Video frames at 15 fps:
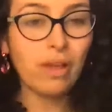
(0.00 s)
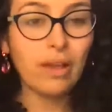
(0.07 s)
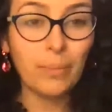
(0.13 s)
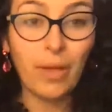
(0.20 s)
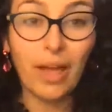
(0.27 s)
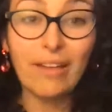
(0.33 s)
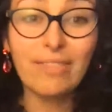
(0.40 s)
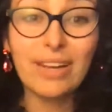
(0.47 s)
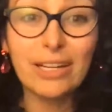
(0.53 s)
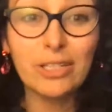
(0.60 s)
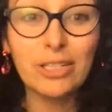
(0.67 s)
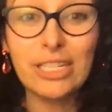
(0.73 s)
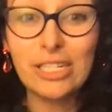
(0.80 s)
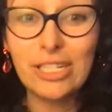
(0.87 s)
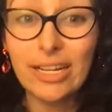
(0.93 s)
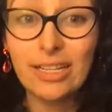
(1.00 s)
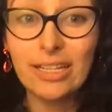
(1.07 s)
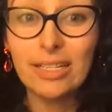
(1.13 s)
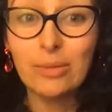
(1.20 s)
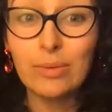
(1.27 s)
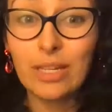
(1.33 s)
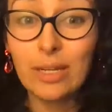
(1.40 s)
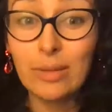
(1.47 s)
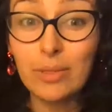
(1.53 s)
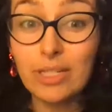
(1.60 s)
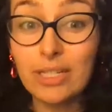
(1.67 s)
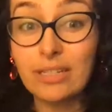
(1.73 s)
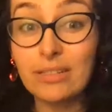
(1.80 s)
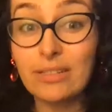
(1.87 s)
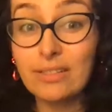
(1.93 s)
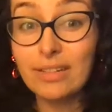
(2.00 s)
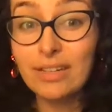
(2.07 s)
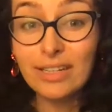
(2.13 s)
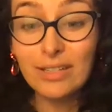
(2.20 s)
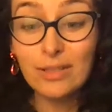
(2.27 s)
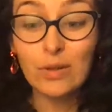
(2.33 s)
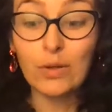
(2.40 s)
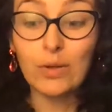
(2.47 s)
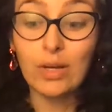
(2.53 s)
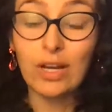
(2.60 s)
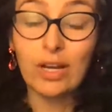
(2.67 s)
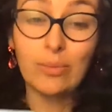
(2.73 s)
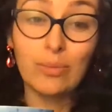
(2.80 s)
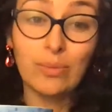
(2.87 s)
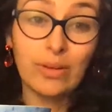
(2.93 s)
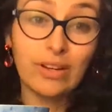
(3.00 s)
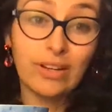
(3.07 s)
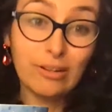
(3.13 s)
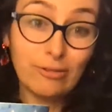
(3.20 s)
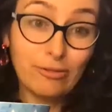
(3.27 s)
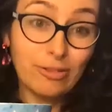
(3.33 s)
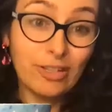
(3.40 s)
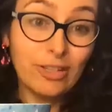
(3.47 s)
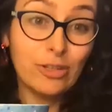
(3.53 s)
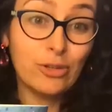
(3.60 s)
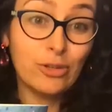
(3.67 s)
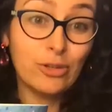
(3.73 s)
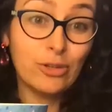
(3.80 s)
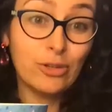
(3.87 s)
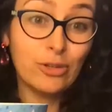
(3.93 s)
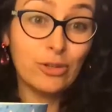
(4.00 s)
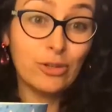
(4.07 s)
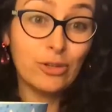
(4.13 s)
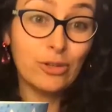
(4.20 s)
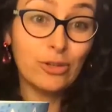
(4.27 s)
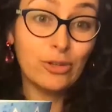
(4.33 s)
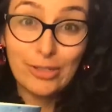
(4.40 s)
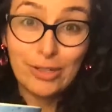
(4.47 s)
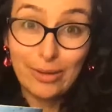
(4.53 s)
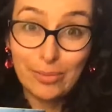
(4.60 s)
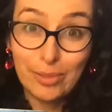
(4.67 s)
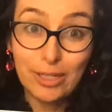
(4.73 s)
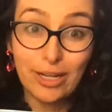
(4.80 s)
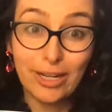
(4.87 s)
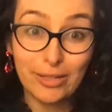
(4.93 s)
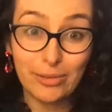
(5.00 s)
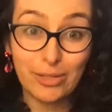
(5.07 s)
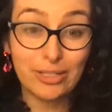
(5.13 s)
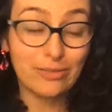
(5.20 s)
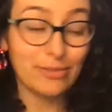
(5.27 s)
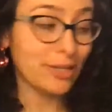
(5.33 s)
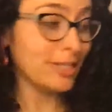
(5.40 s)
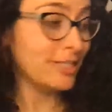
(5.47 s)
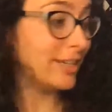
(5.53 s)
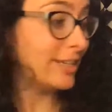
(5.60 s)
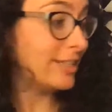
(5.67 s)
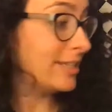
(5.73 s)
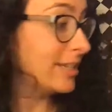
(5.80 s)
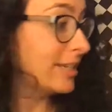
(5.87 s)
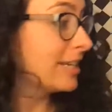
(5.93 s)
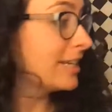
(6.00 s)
I haven't actually shared these with anybody else, so I'm kind of using them for the first time tonight, which is very exciting.